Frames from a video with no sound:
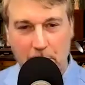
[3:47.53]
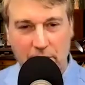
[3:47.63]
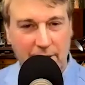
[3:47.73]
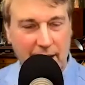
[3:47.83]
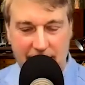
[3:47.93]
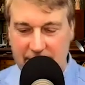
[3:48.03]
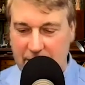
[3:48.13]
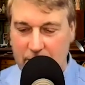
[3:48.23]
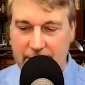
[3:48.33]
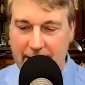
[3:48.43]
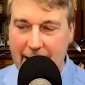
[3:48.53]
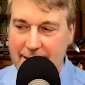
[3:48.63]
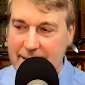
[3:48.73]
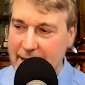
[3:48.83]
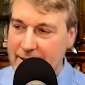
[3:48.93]
Do you and, remember the last thing
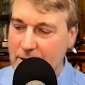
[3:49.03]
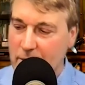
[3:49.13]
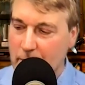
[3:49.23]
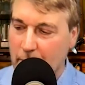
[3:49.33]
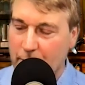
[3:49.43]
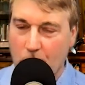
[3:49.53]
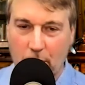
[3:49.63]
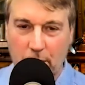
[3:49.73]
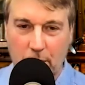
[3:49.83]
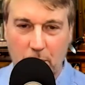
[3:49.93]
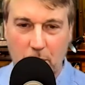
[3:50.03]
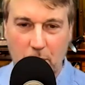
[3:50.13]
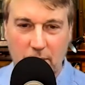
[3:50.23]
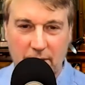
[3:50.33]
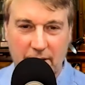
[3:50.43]
your dad said to you before
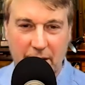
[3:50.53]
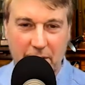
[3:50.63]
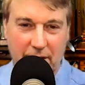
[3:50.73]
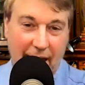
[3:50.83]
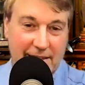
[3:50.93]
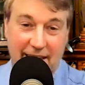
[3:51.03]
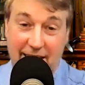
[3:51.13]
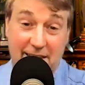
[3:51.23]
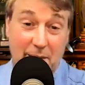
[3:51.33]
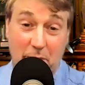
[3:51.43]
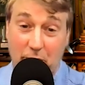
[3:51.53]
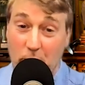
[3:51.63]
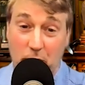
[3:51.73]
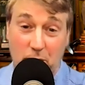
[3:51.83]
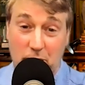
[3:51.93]
you you know the last thing he
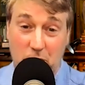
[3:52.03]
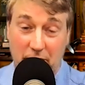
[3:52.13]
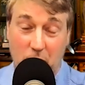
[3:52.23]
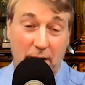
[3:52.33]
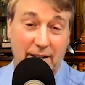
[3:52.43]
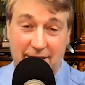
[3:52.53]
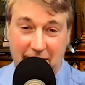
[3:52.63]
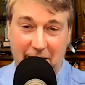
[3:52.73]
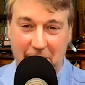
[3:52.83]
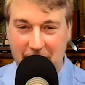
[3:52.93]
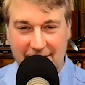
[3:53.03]
said before you sort of went into